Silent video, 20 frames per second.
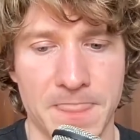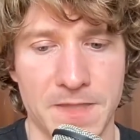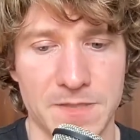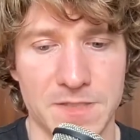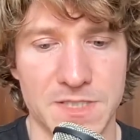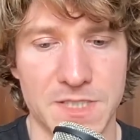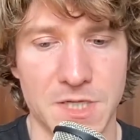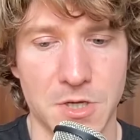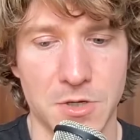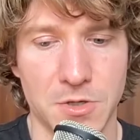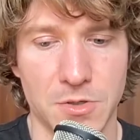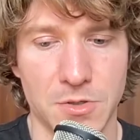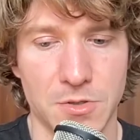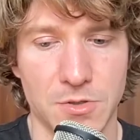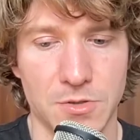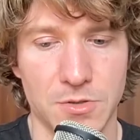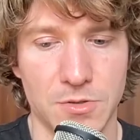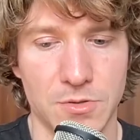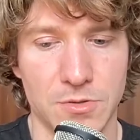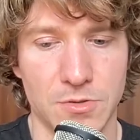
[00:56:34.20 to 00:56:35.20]

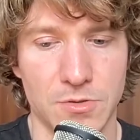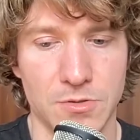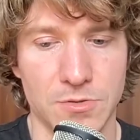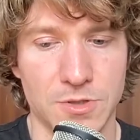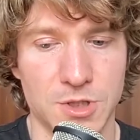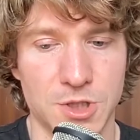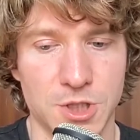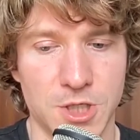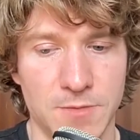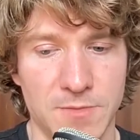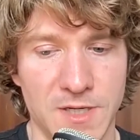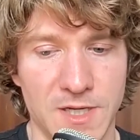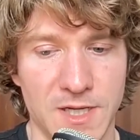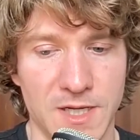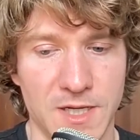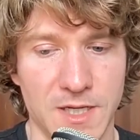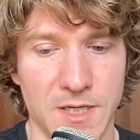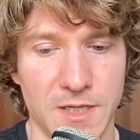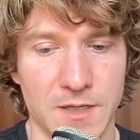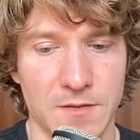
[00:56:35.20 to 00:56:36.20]
So
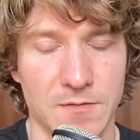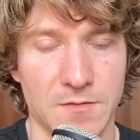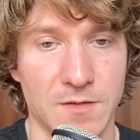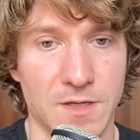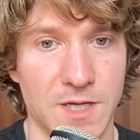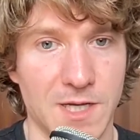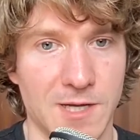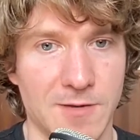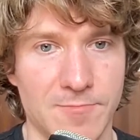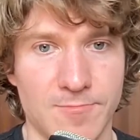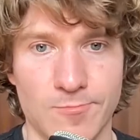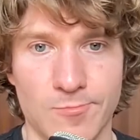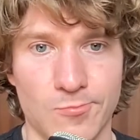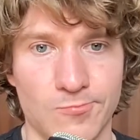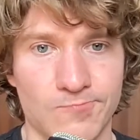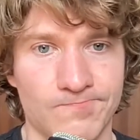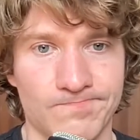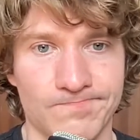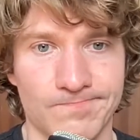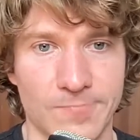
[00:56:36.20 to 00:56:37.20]
Germany
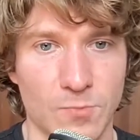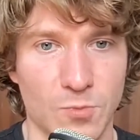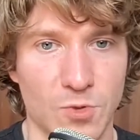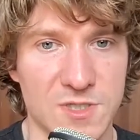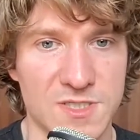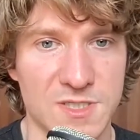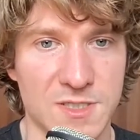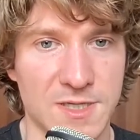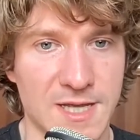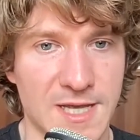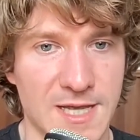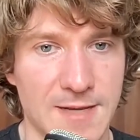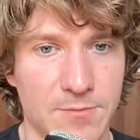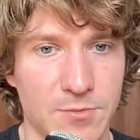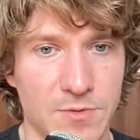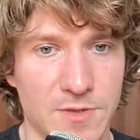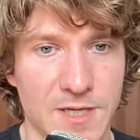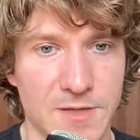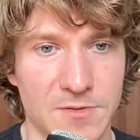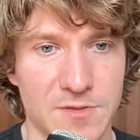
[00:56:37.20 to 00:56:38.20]
wasn't able.
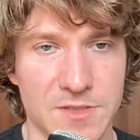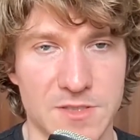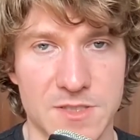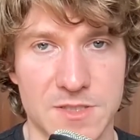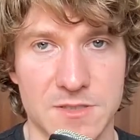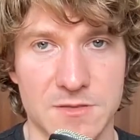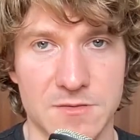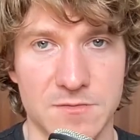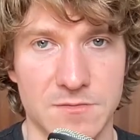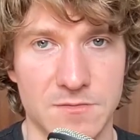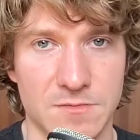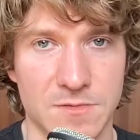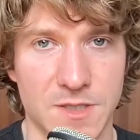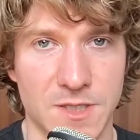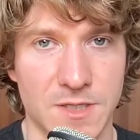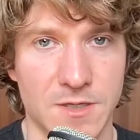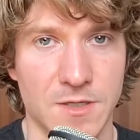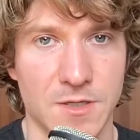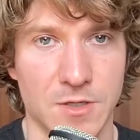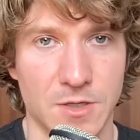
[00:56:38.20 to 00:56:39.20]
They was
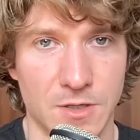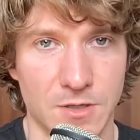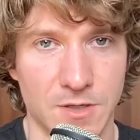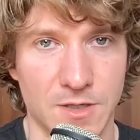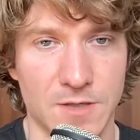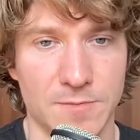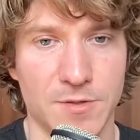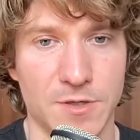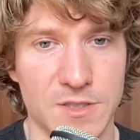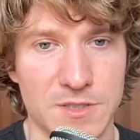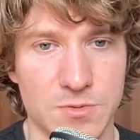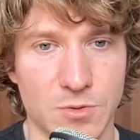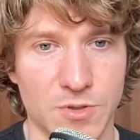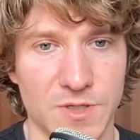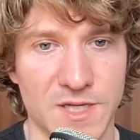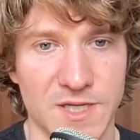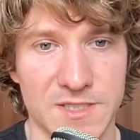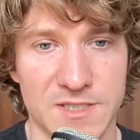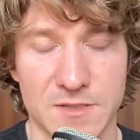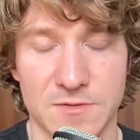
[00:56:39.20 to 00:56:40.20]
in the post-war
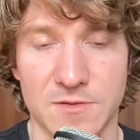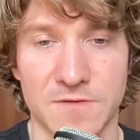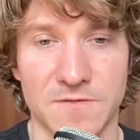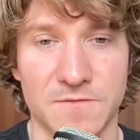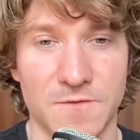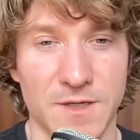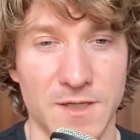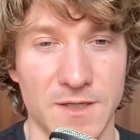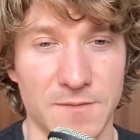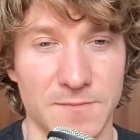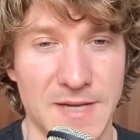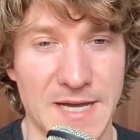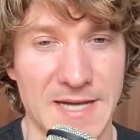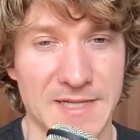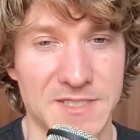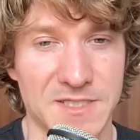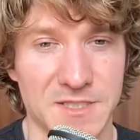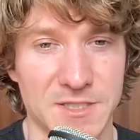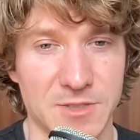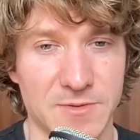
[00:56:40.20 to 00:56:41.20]
years. They were in a really bad
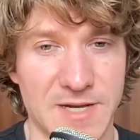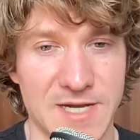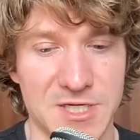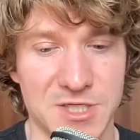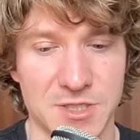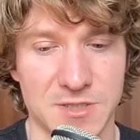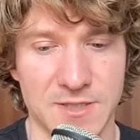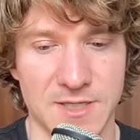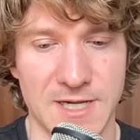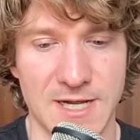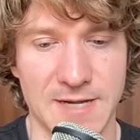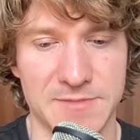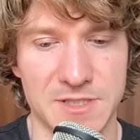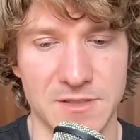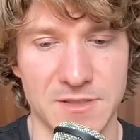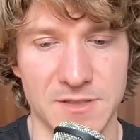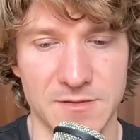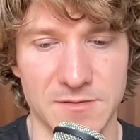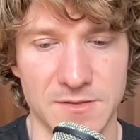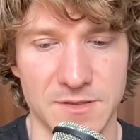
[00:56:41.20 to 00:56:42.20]
situation and
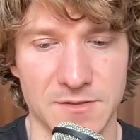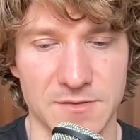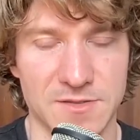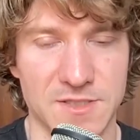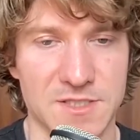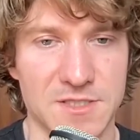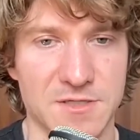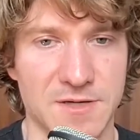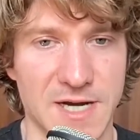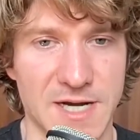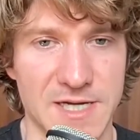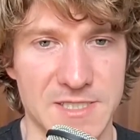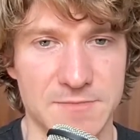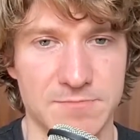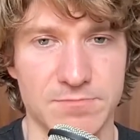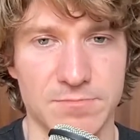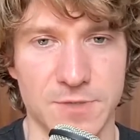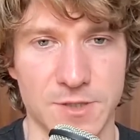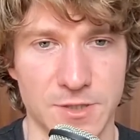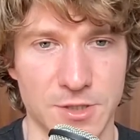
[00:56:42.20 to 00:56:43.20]
absolutely, disgraced,
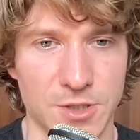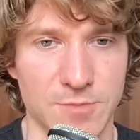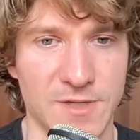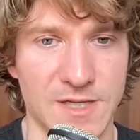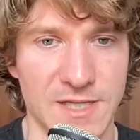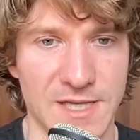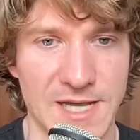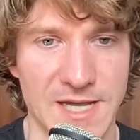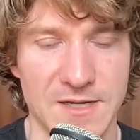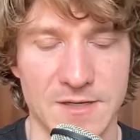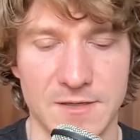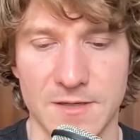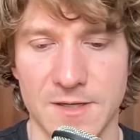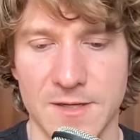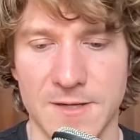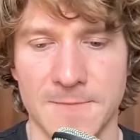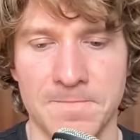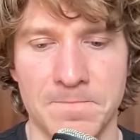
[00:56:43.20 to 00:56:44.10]
humiliated.